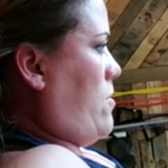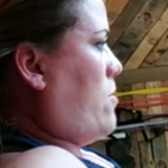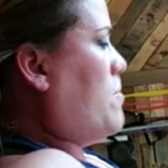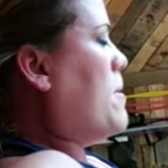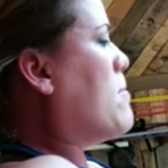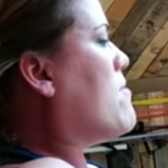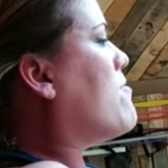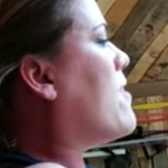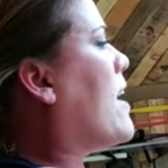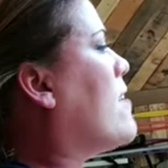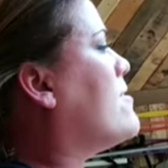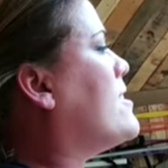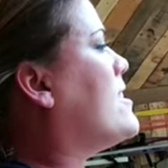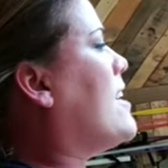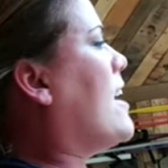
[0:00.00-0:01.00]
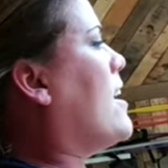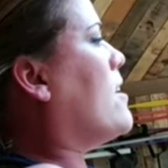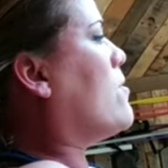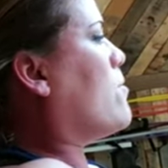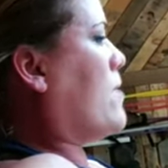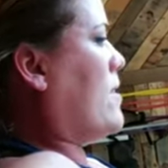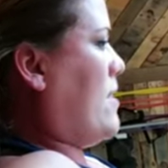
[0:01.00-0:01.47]
Maybe 5 to
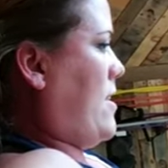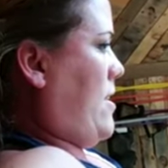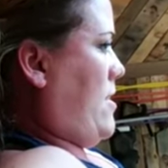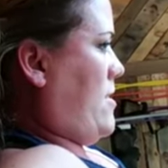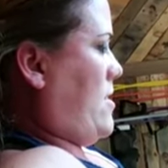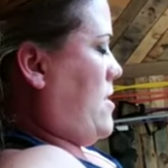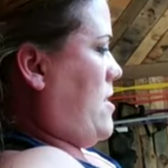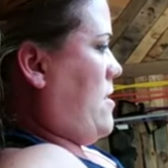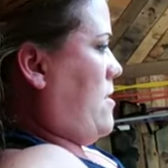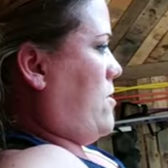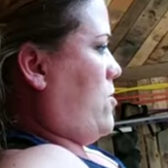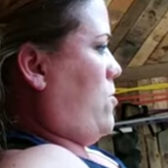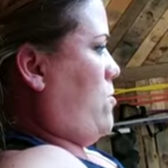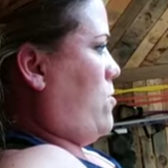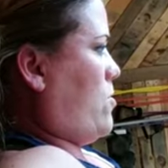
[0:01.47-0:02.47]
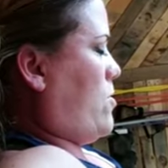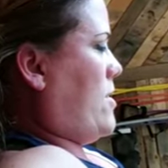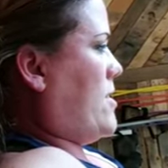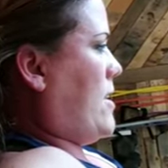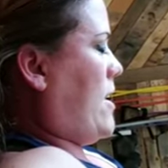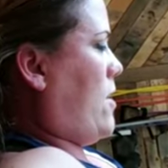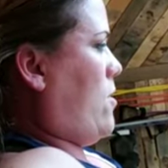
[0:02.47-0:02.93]
10, really easy. 2-3
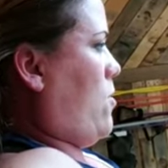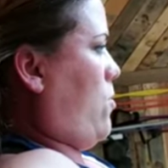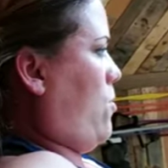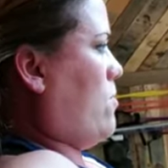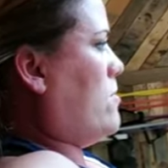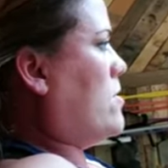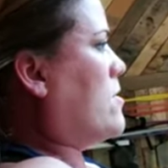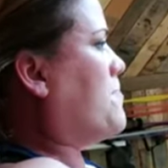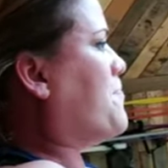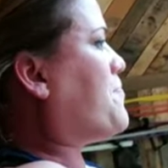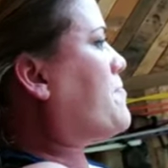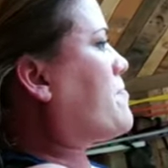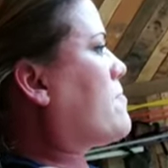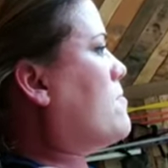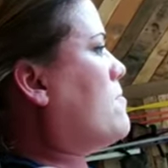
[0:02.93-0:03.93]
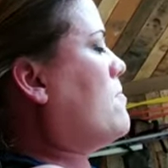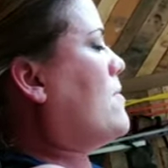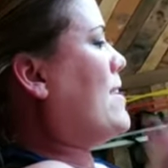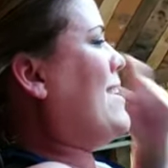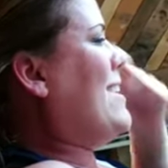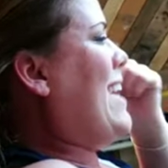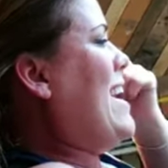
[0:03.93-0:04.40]
second hold.
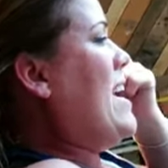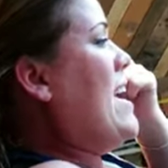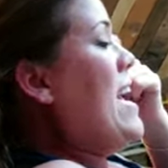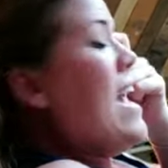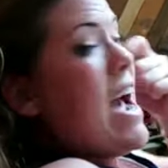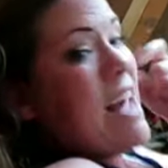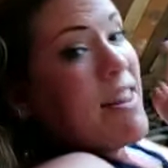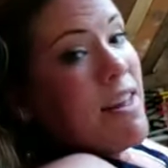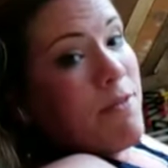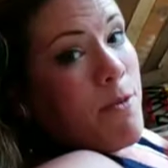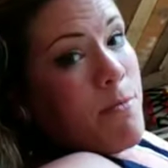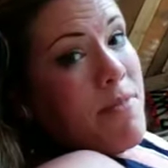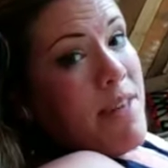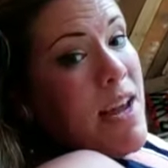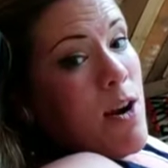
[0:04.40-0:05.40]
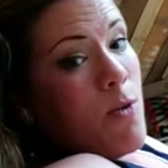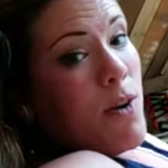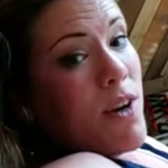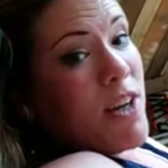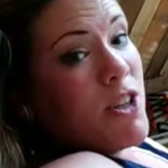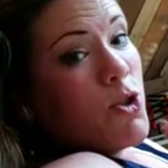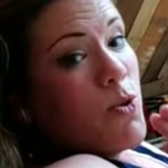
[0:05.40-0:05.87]
Okay? And then from there, we're
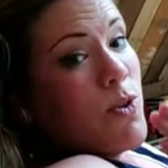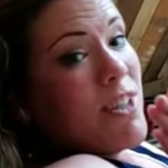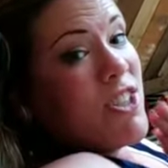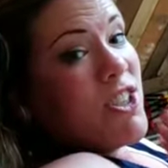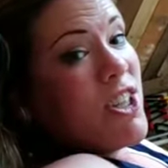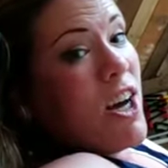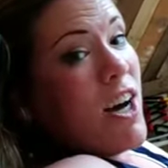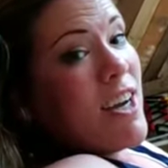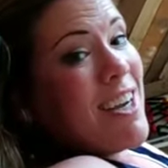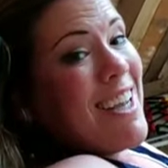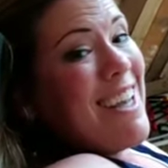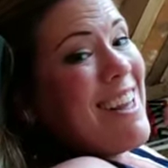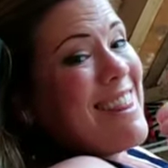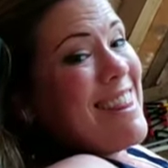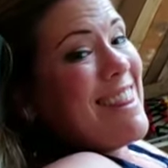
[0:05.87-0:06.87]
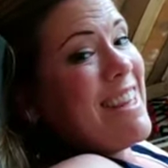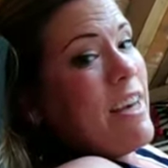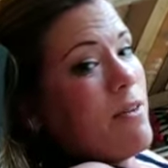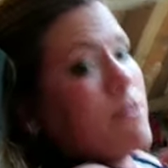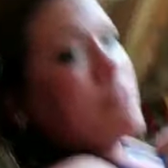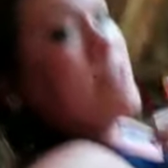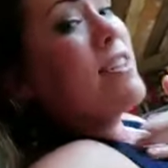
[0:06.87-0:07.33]
gonna do a tuck
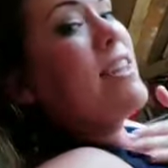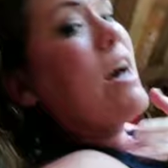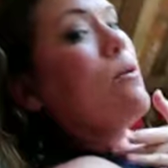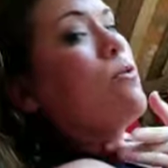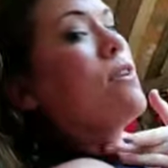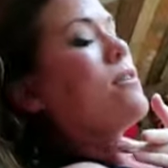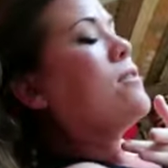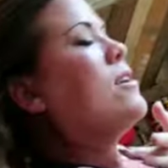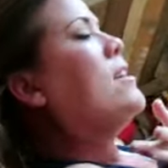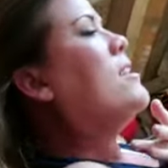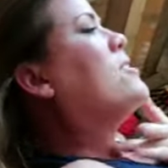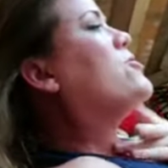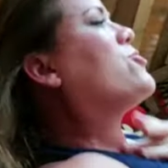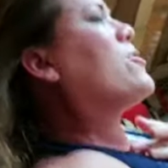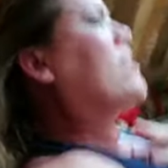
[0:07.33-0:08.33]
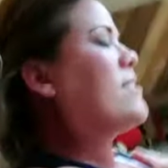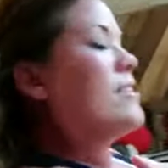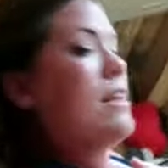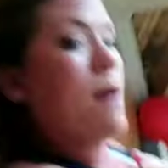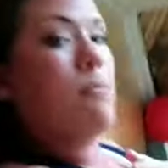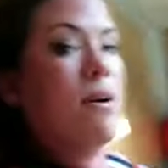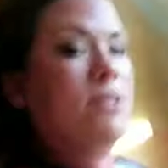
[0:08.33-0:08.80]
lift, and that will strengthen
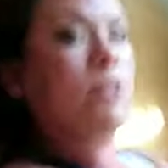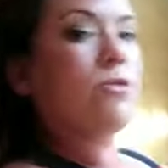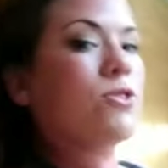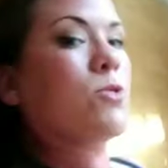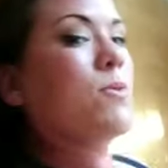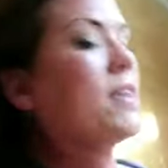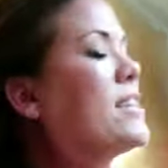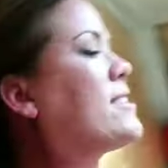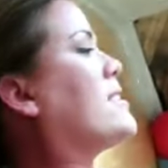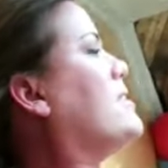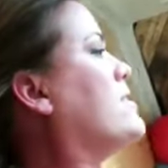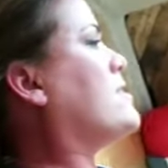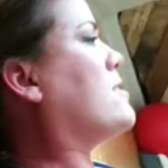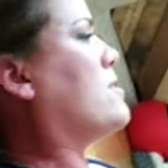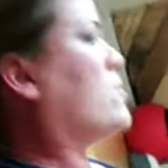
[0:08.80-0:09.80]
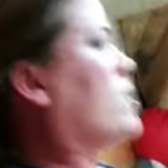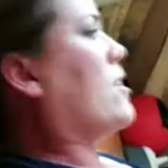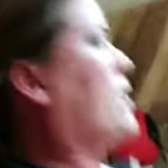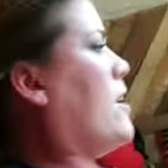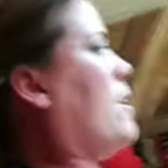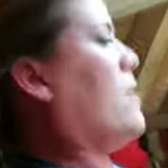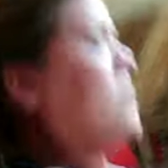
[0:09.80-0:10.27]
that muscle. So we get this, you're
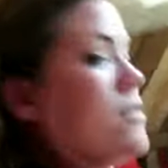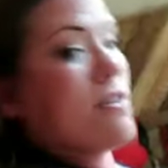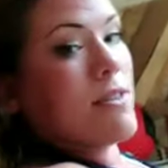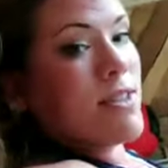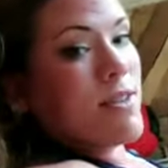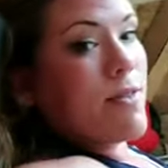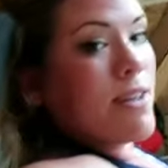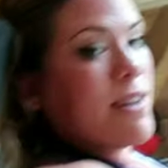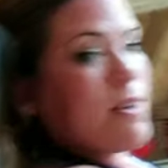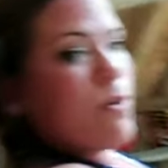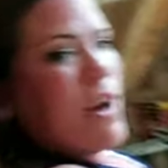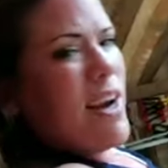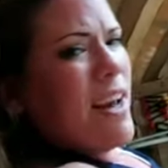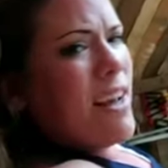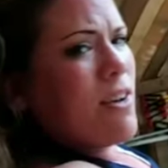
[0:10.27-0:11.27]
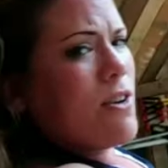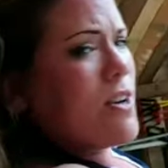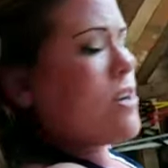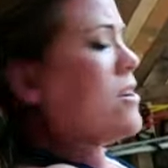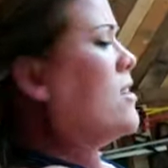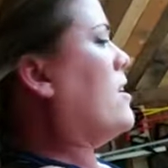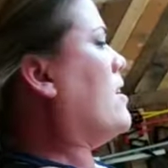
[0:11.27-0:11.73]
gonna get the right angle
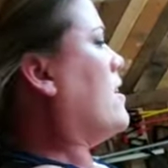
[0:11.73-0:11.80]
here.